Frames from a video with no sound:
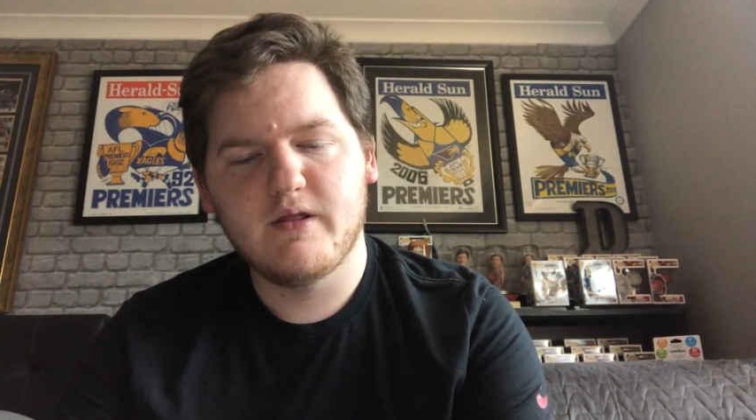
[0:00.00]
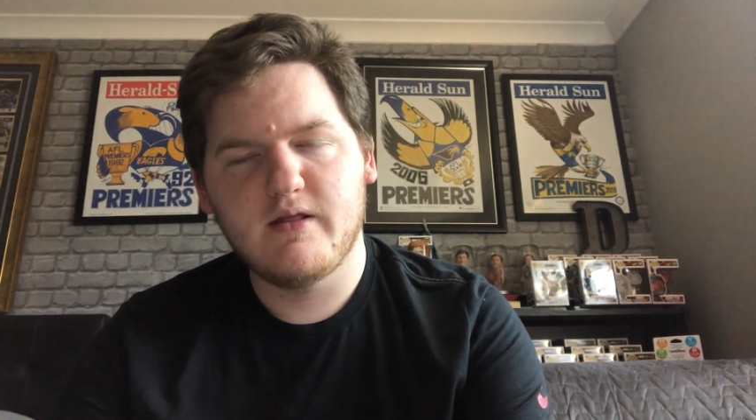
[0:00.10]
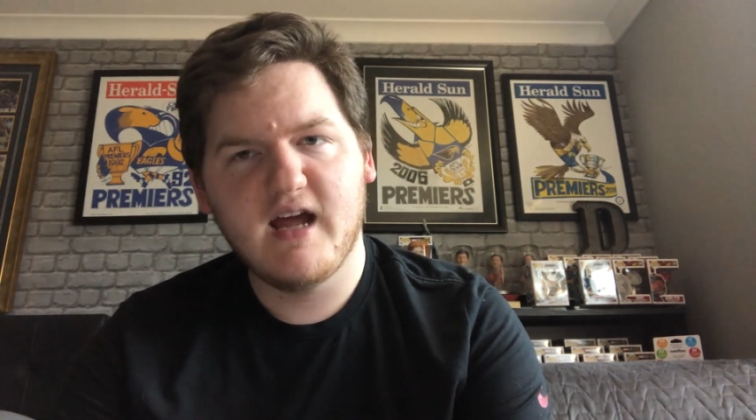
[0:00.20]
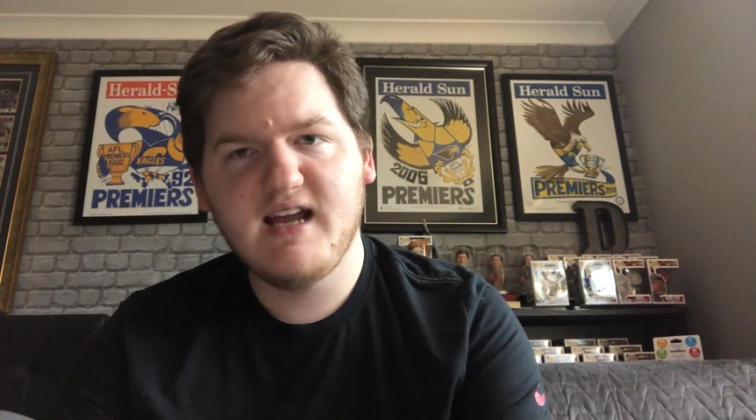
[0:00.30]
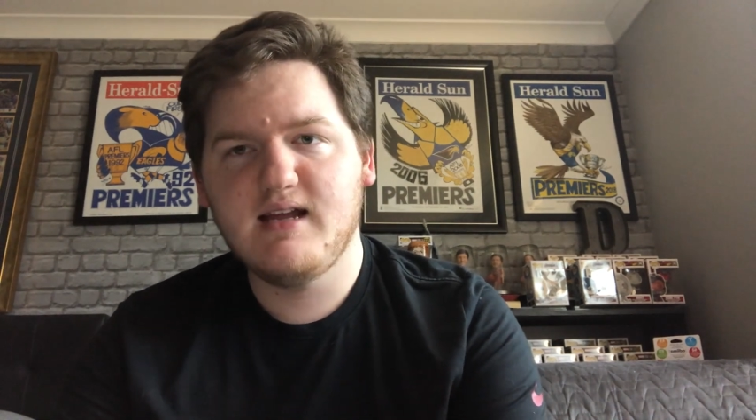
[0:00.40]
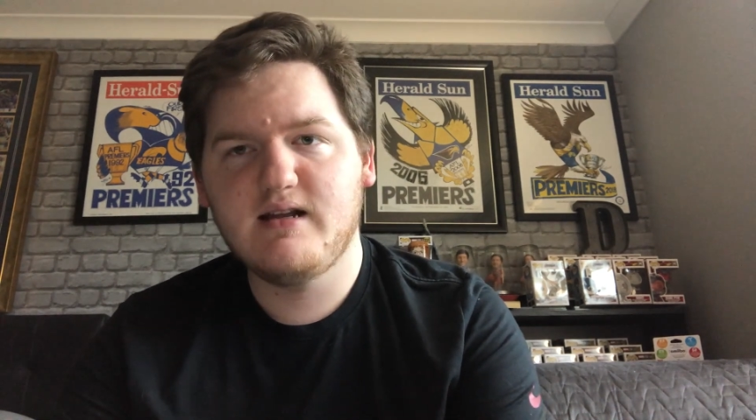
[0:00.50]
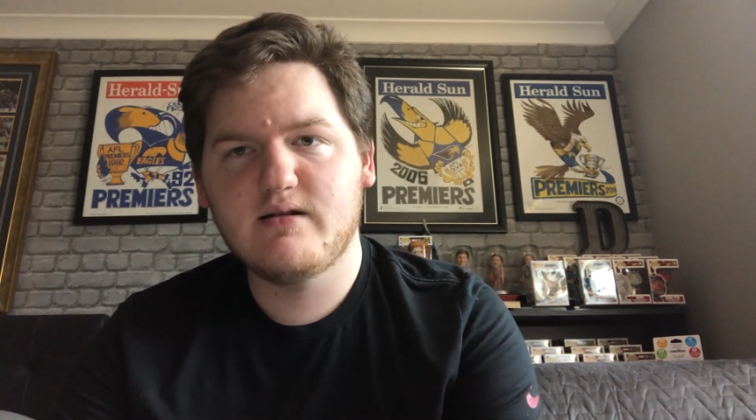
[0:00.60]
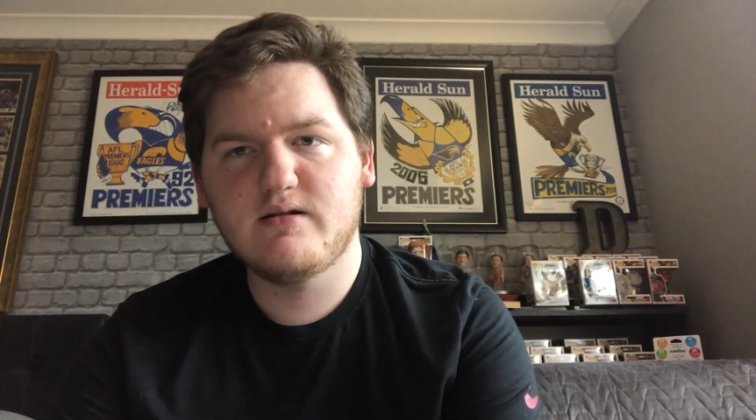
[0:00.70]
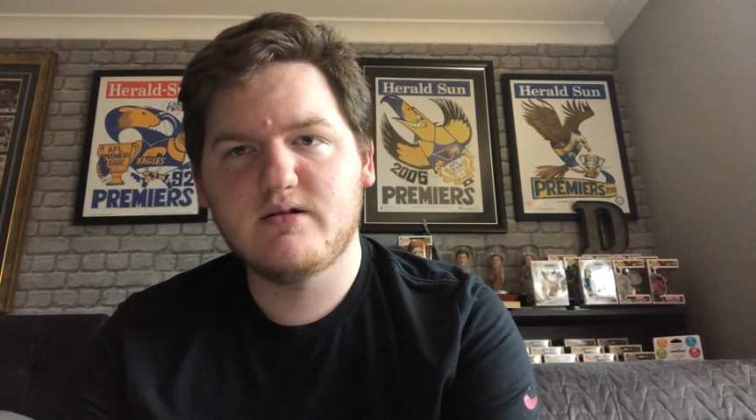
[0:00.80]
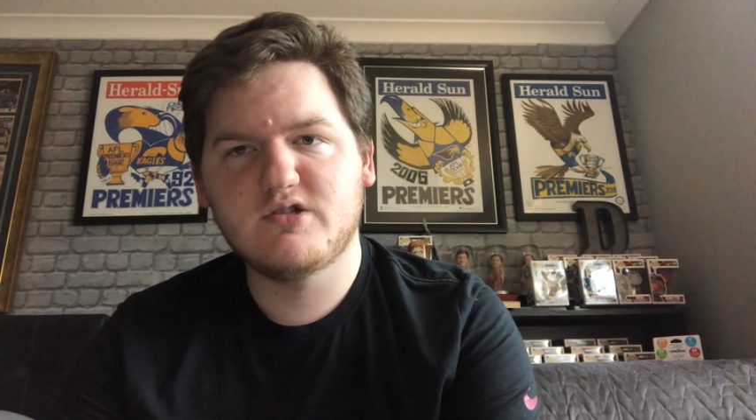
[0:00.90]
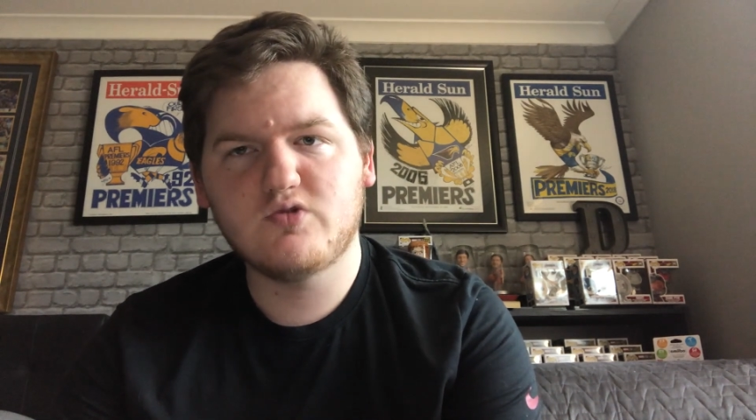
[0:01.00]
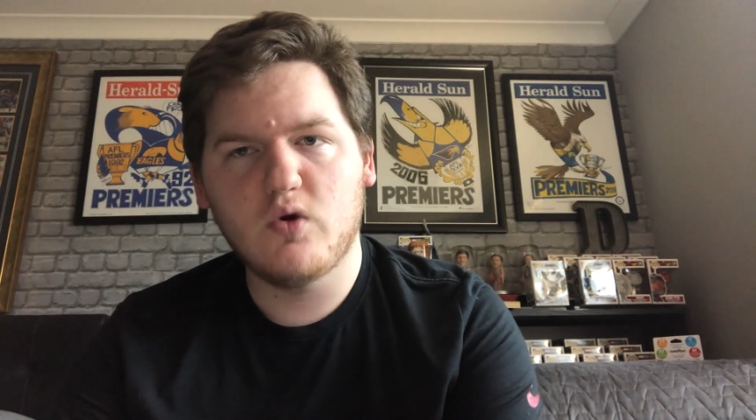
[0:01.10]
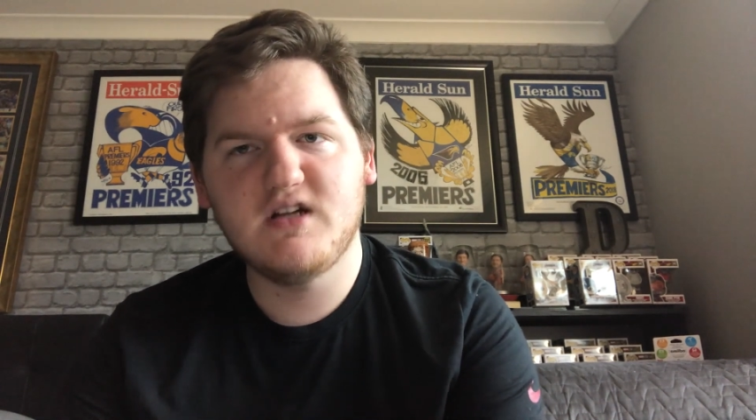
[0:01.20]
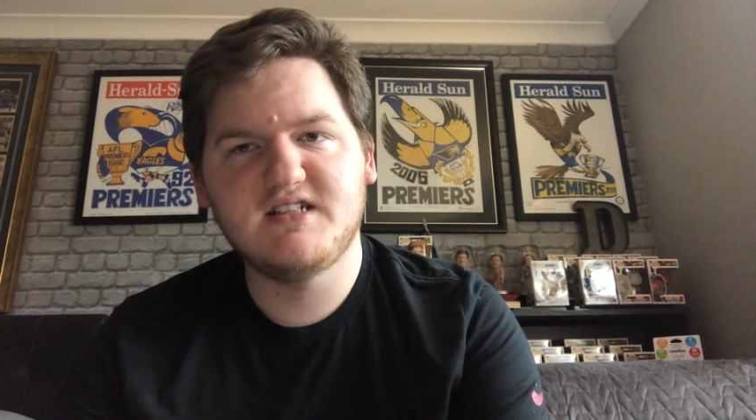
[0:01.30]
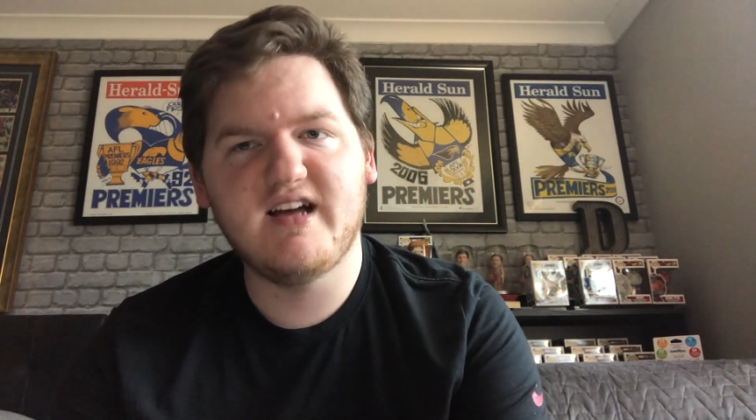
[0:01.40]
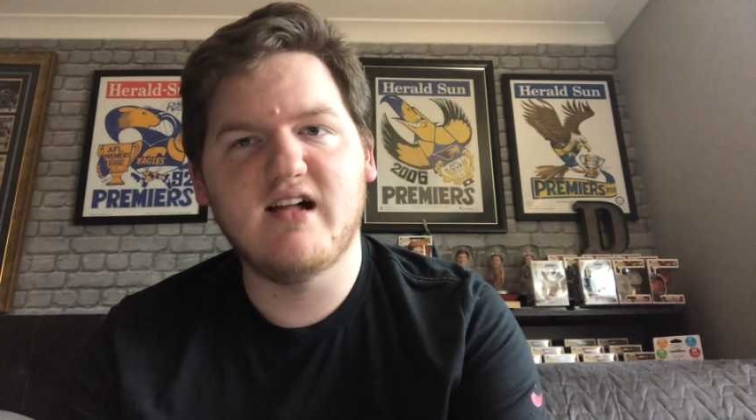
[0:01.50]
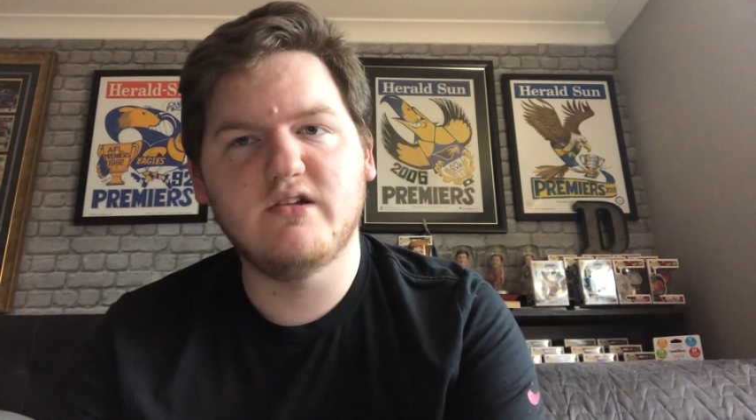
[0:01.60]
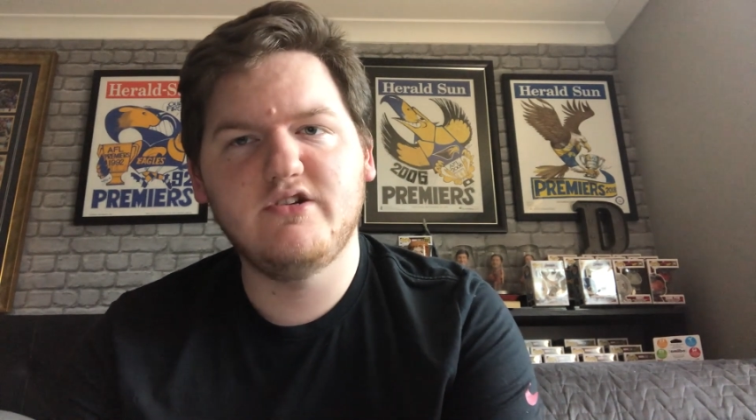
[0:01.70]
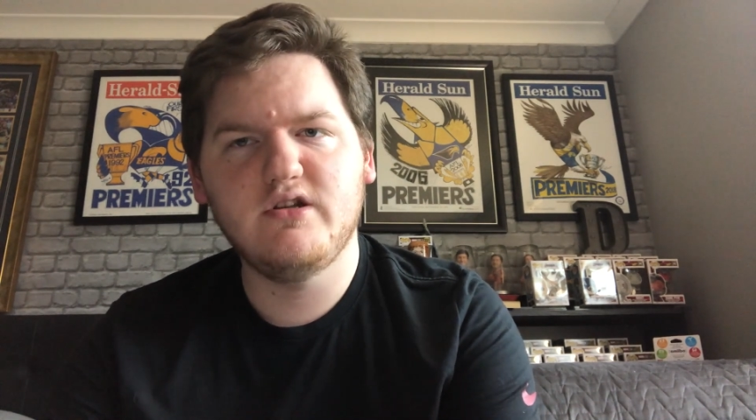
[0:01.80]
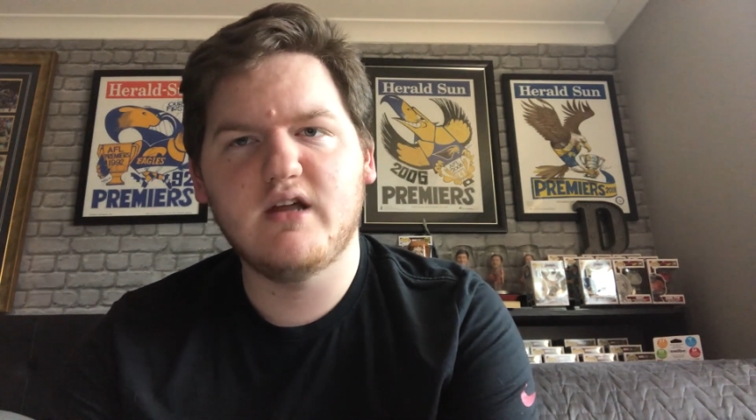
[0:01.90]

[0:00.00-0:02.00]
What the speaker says: the squad is talented.